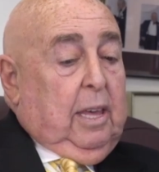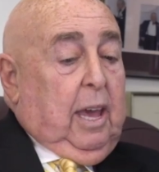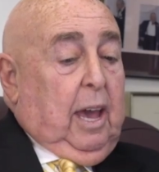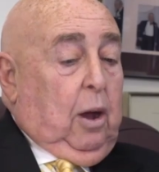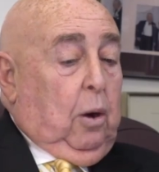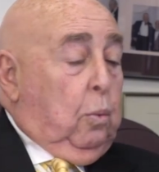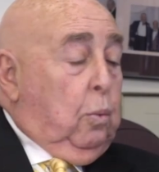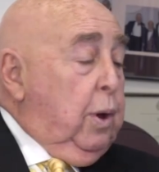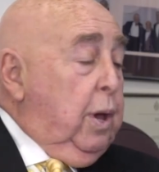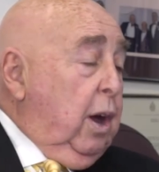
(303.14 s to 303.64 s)

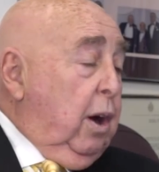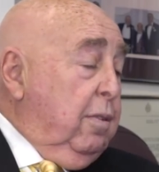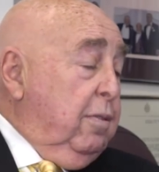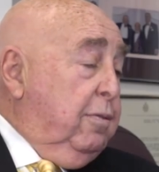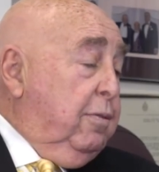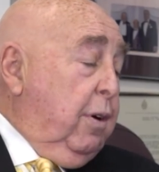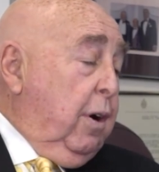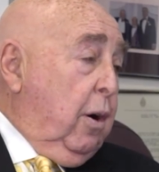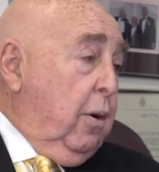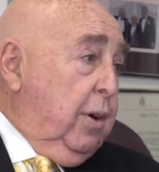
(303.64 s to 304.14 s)
Yeah, we are
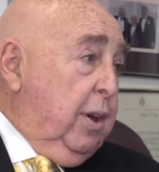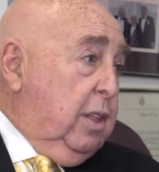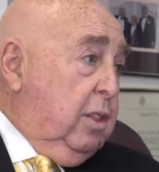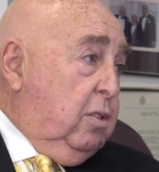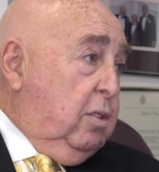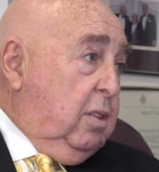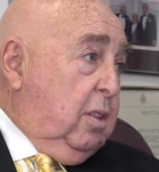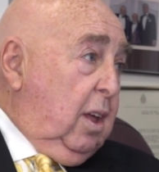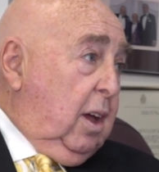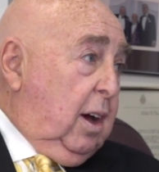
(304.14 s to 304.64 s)
very
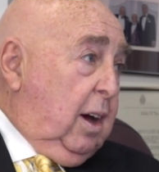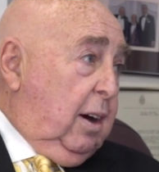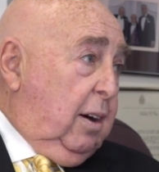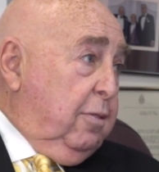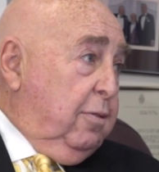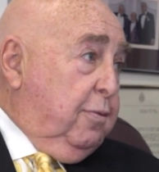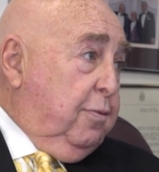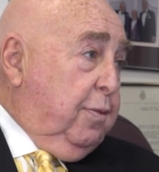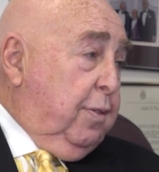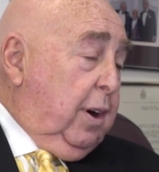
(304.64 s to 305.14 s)

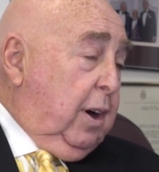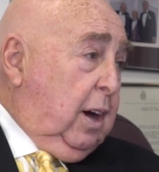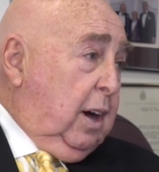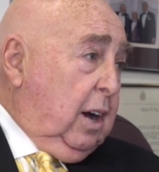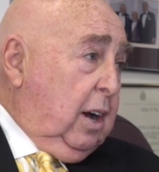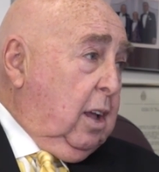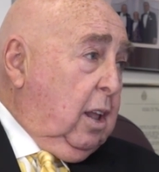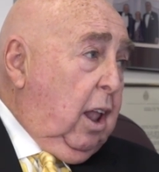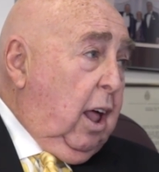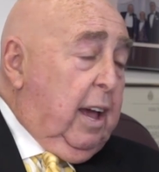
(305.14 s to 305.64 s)

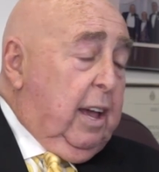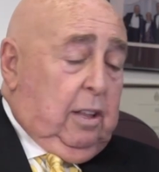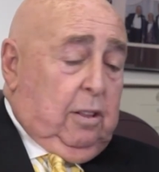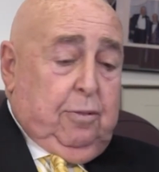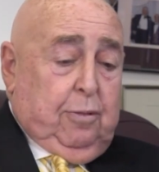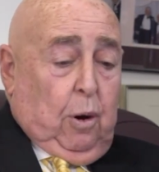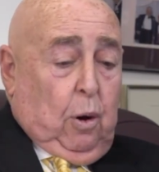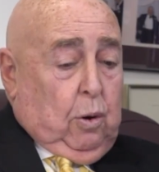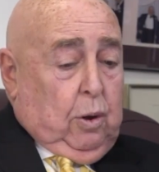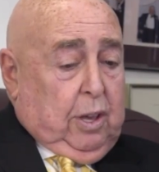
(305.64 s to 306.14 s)
client
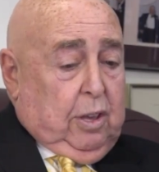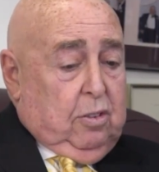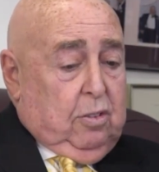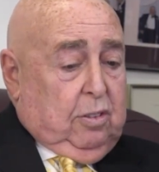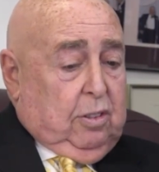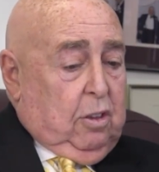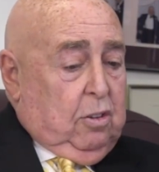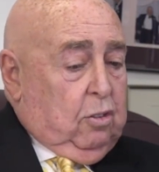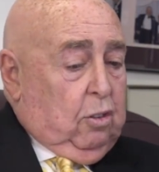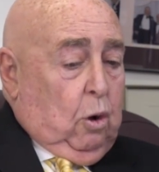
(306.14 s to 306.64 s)

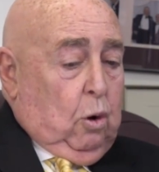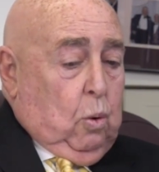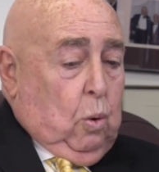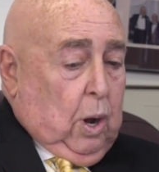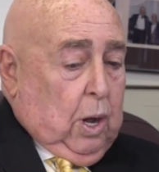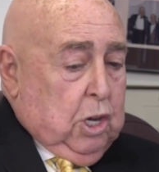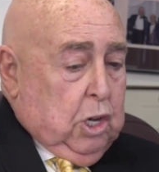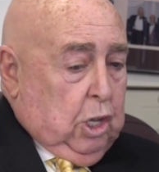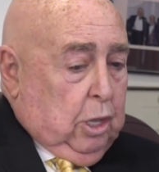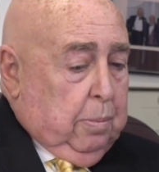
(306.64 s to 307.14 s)
focused. There's no
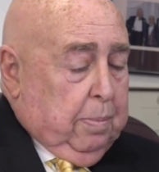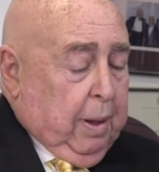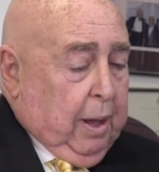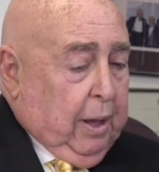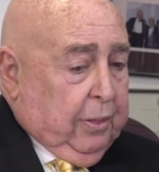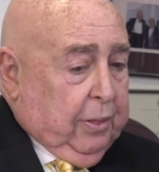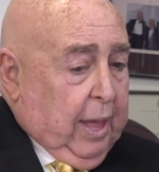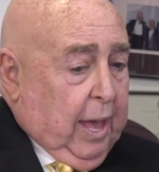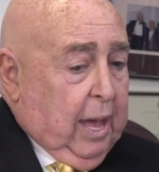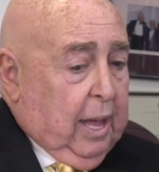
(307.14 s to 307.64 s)
question
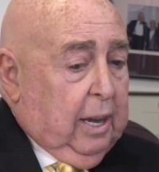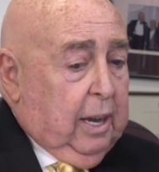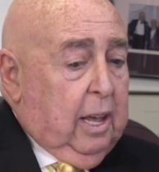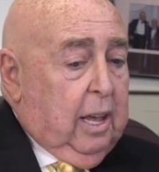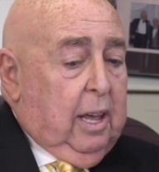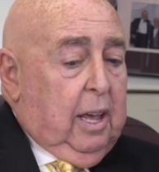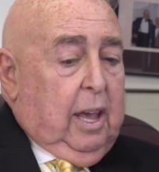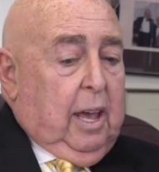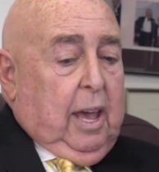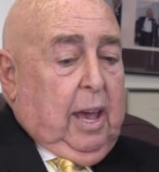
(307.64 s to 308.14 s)
about that,
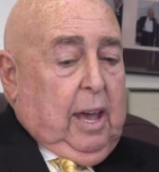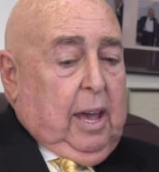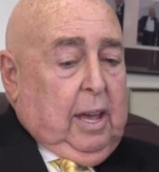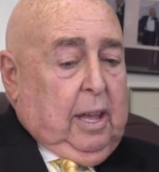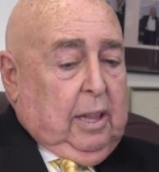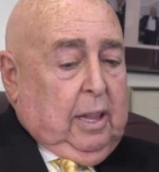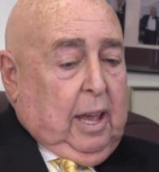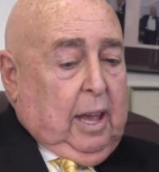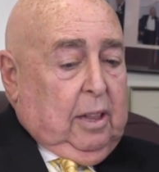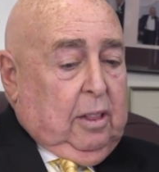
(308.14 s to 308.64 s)

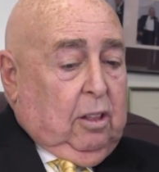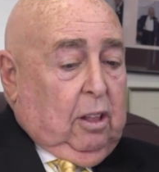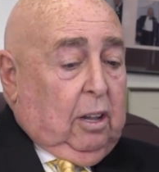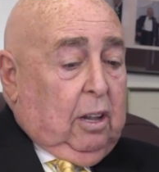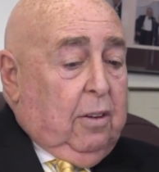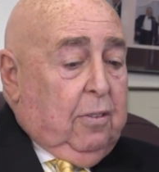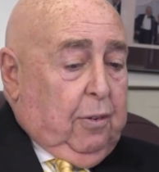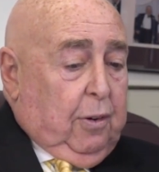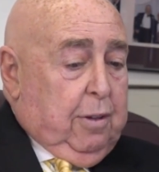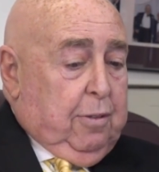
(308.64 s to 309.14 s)
and
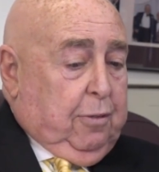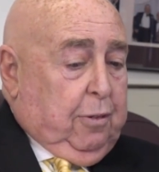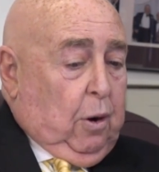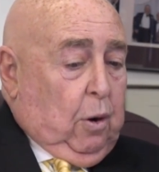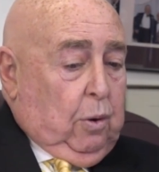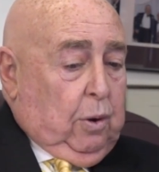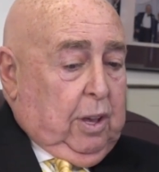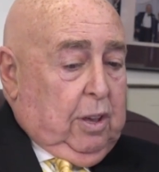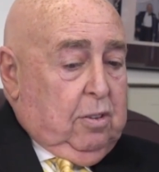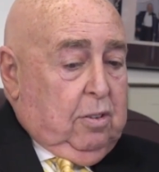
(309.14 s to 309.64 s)
delivery
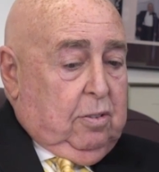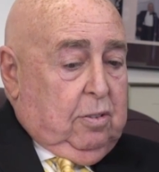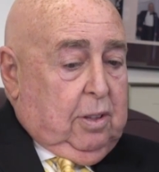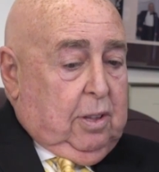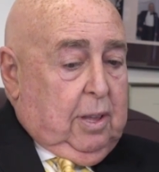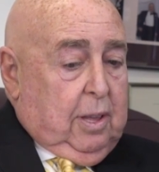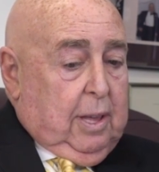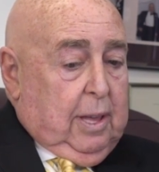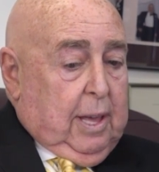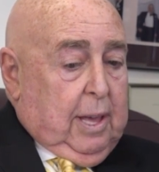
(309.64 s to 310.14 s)

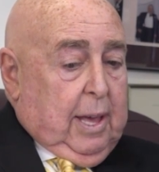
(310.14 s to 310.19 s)
focused.